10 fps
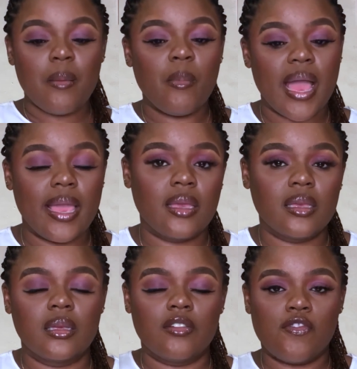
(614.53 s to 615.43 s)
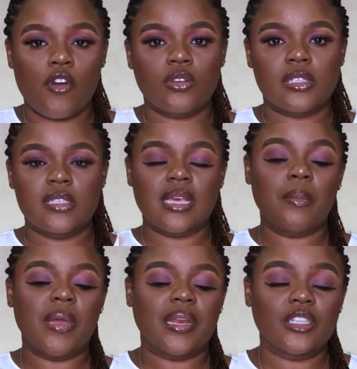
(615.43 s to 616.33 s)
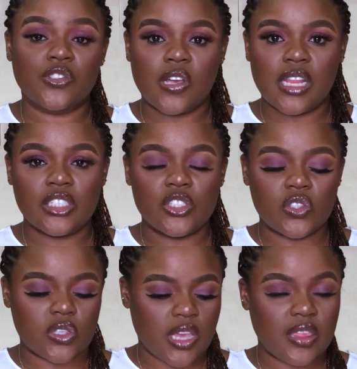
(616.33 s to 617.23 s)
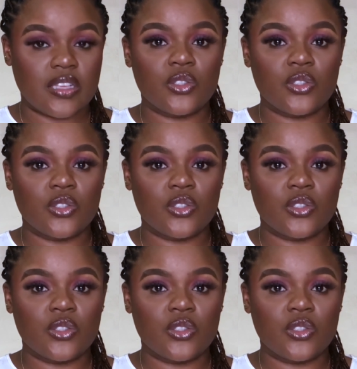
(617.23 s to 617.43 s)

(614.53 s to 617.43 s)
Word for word: my falsies and my natural lashes together